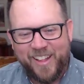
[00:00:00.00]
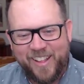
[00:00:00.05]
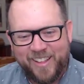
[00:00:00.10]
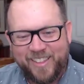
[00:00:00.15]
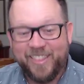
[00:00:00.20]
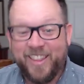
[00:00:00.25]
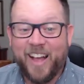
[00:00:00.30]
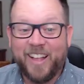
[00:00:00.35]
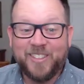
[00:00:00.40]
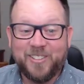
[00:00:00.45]

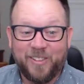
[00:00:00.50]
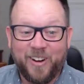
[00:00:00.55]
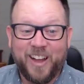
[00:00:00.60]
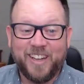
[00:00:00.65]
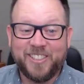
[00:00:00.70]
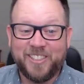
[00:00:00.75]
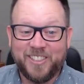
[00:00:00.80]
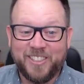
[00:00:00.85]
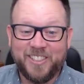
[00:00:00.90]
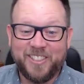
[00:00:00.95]
That's what I
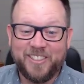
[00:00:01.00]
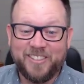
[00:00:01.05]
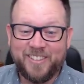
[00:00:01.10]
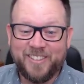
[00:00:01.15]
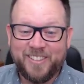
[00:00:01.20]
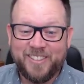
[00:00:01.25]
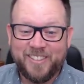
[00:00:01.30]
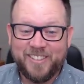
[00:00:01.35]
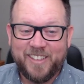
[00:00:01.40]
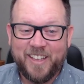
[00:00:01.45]
should do.
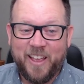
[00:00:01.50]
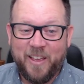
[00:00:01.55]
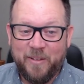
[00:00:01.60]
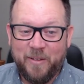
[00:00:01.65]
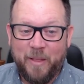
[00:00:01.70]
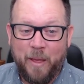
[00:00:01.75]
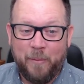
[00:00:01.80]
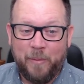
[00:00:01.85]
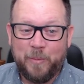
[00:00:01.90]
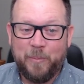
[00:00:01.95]
He,
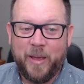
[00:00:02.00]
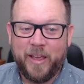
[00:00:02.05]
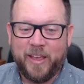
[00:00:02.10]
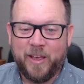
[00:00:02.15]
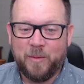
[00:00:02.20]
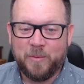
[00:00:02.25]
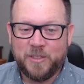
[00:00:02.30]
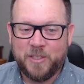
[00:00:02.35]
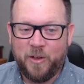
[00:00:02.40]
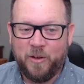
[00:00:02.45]
that would make
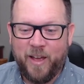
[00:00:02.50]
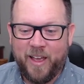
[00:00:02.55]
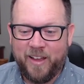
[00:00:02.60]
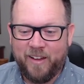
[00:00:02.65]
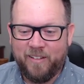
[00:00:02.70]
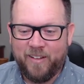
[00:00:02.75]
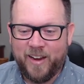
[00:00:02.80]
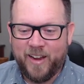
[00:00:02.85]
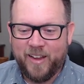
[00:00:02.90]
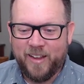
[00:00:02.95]
him so
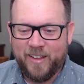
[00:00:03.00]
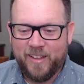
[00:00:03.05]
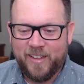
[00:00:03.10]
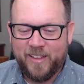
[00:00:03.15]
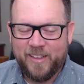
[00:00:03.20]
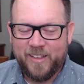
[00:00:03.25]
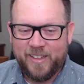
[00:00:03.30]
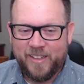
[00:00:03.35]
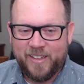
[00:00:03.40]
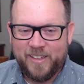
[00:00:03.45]
angry.
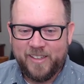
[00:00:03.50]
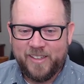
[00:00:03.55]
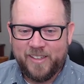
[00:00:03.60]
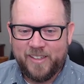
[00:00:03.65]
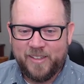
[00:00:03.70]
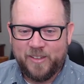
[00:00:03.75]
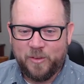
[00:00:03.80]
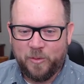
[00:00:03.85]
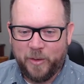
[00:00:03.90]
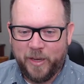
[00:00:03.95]

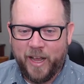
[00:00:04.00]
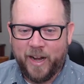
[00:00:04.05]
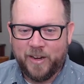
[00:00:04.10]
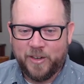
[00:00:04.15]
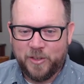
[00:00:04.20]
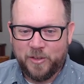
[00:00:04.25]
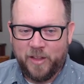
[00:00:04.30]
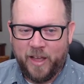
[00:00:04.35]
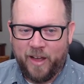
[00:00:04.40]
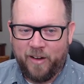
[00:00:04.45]
We got to
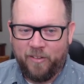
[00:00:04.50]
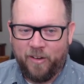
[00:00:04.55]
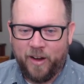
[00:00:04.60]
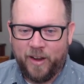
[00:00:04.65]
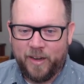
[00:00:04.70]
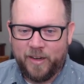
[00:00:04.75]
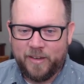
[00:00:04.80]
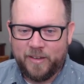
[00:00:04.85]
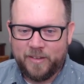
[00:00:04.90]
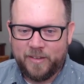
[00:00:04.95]
do that, right?